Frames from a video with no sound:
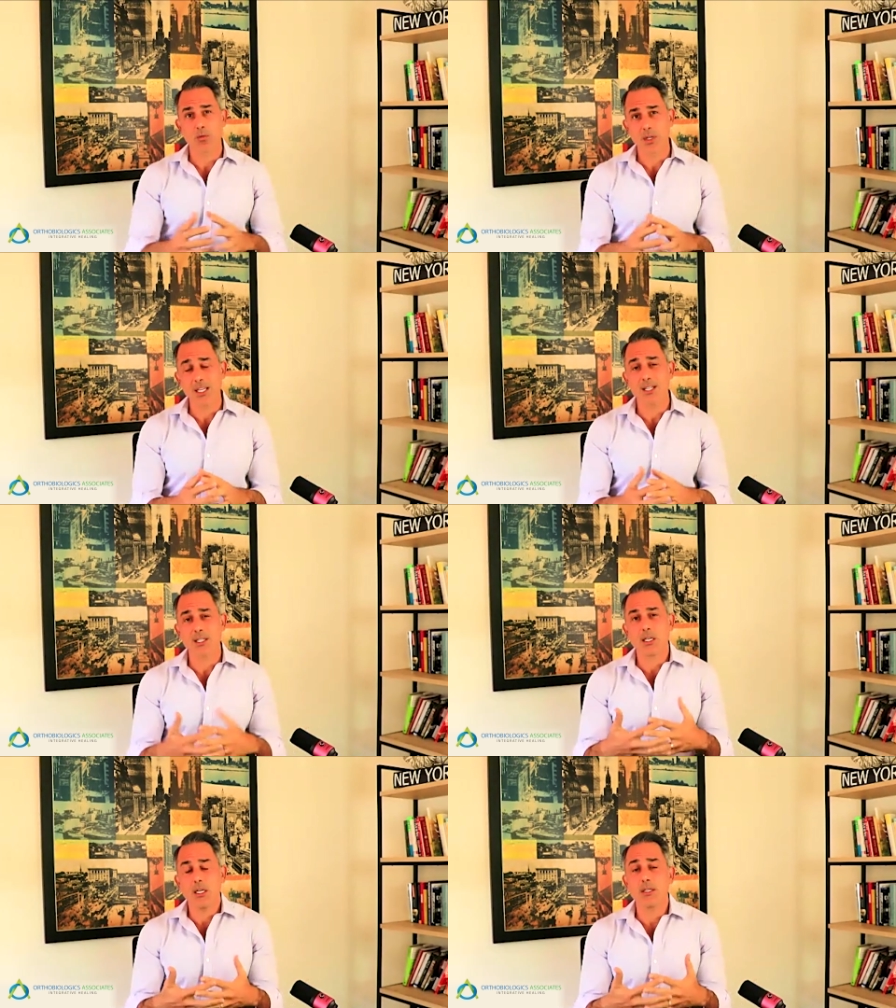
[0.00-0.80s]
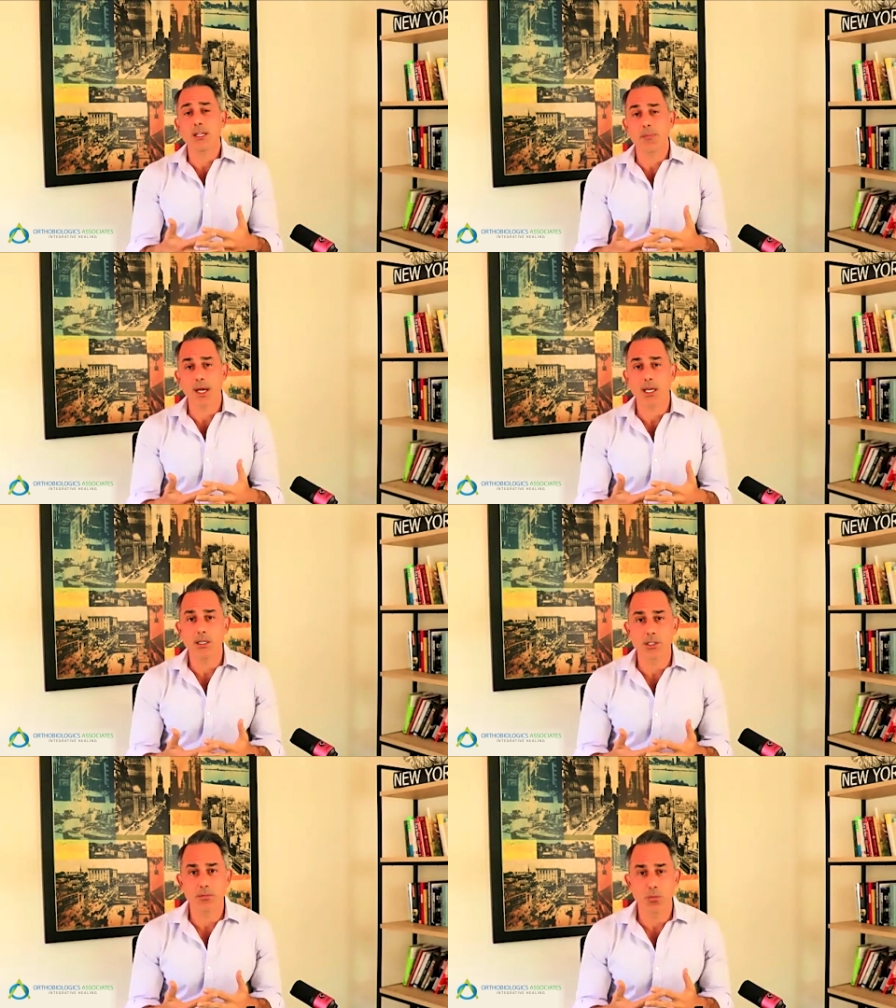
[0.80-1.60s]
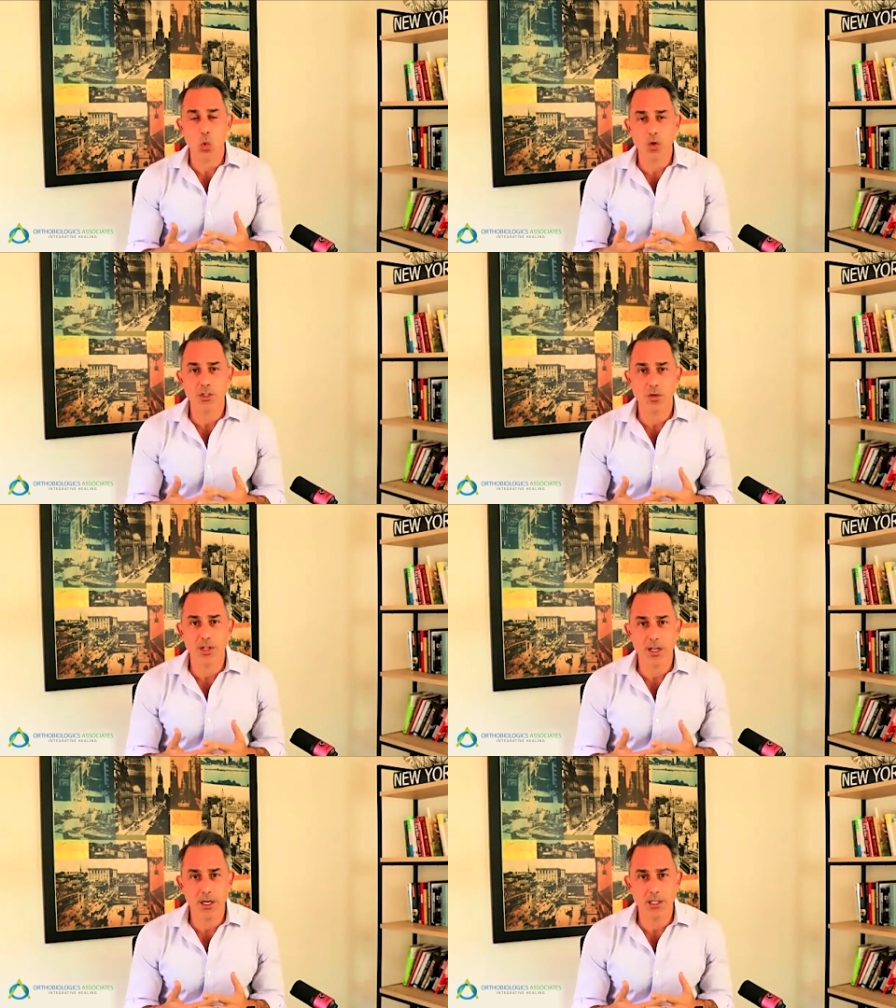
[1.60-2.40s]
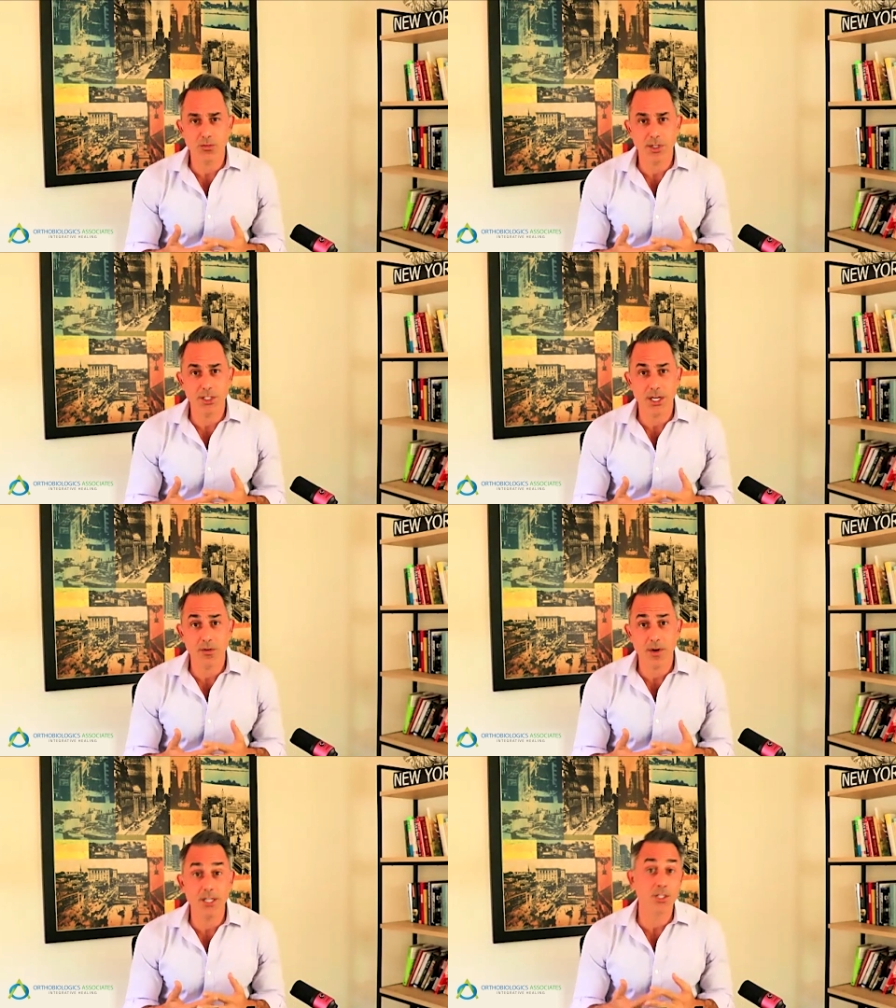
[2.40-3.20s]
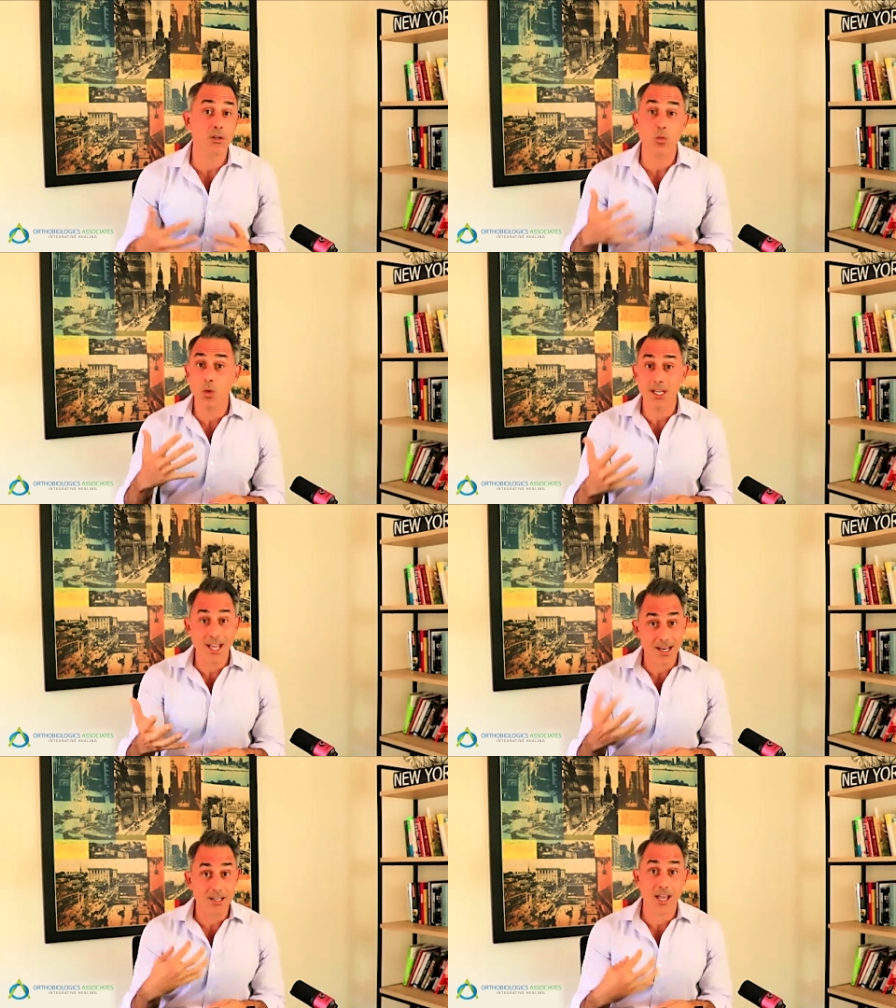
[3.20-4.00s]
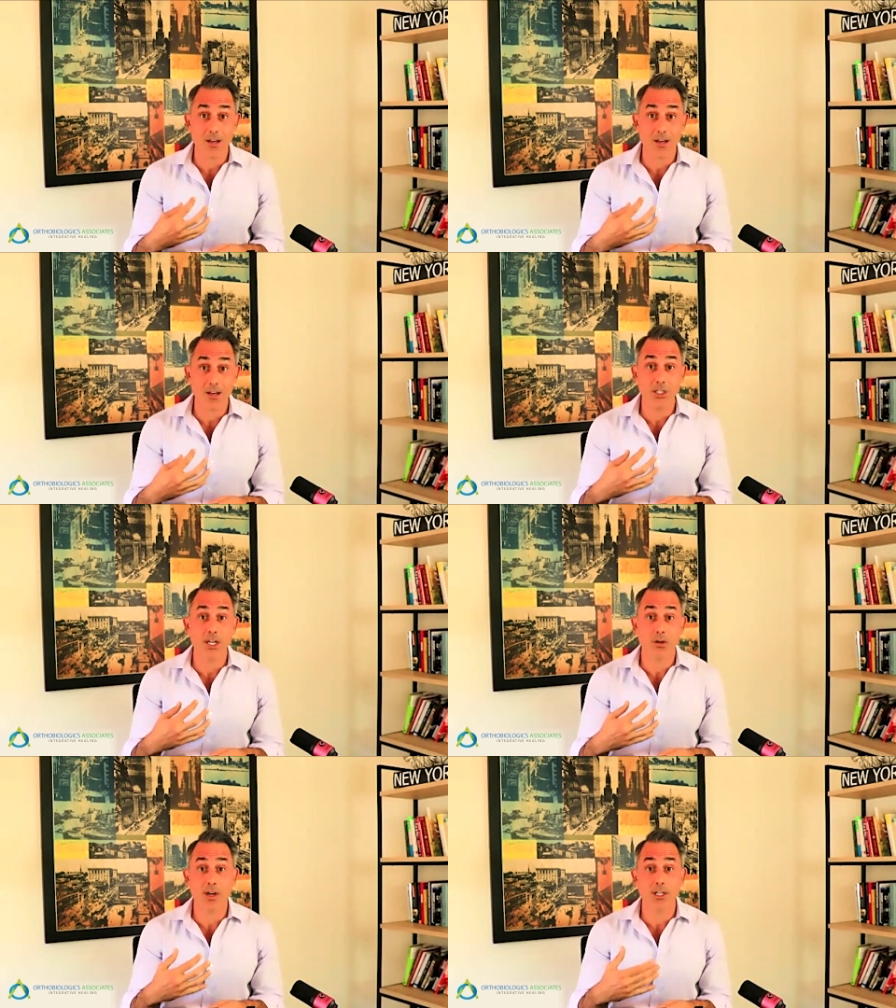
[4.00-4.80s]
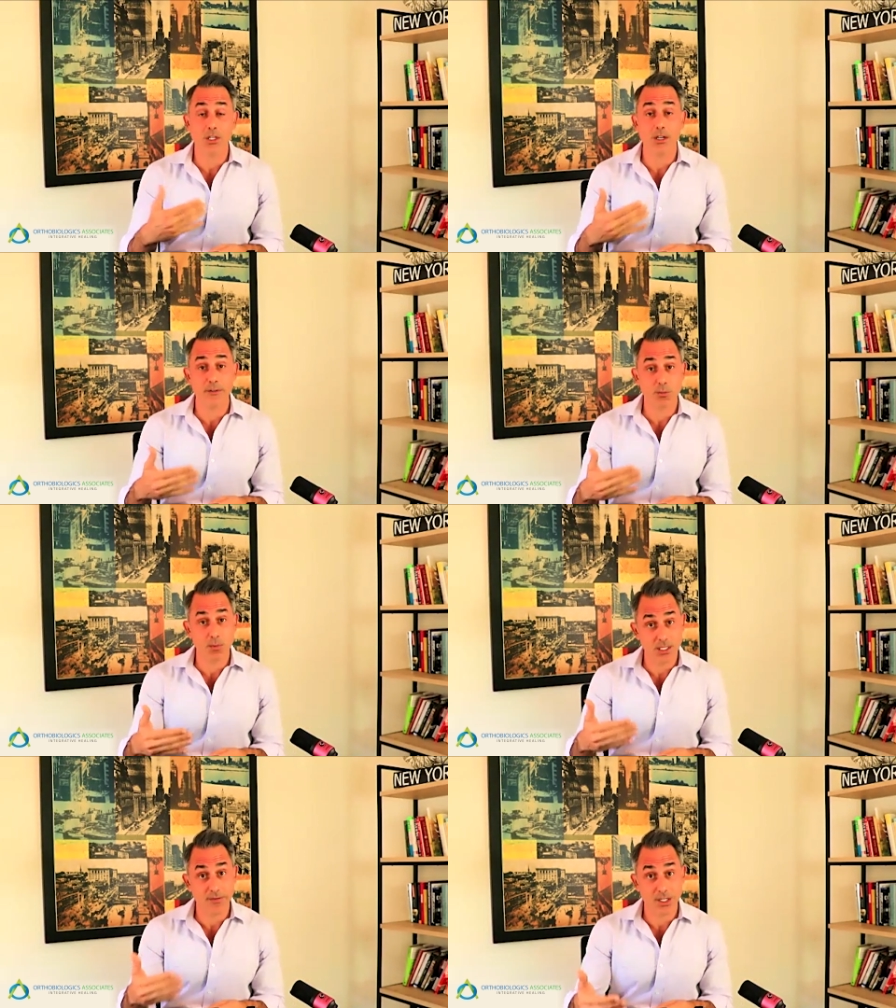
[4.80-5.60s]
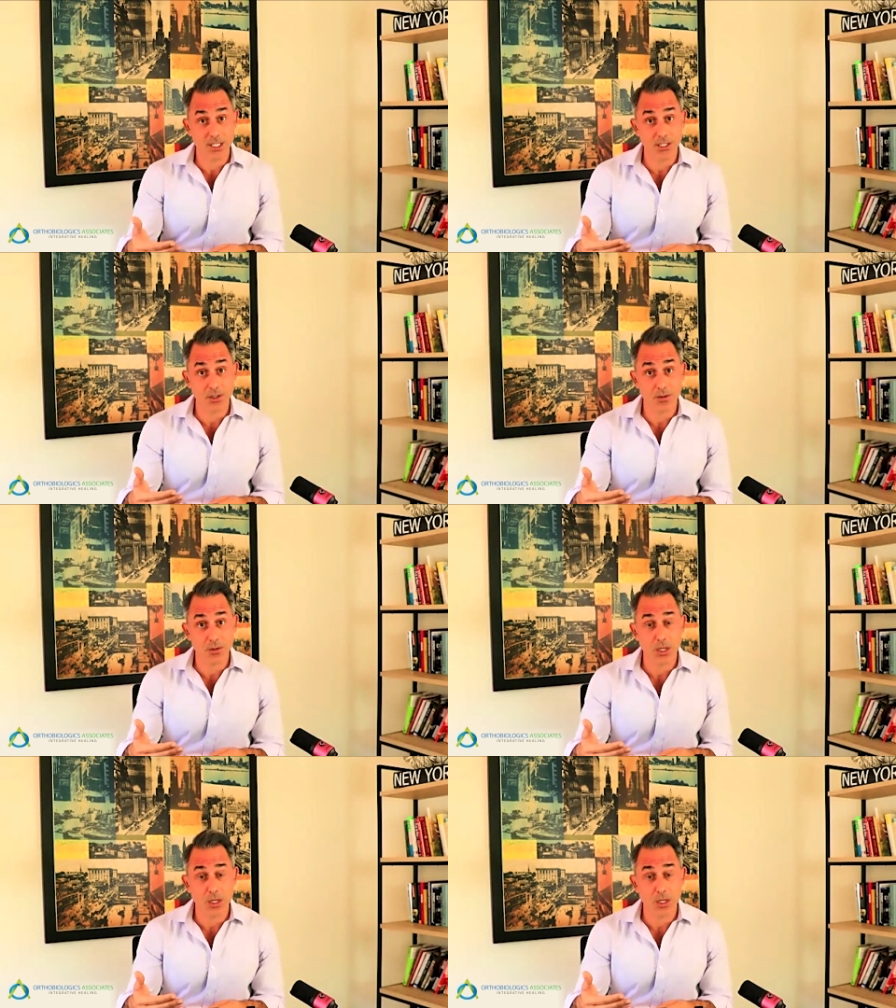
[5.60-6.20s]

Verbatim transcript: really it's a healing mechanism more so than it is regeneration. We can get regeneration of specific tissues,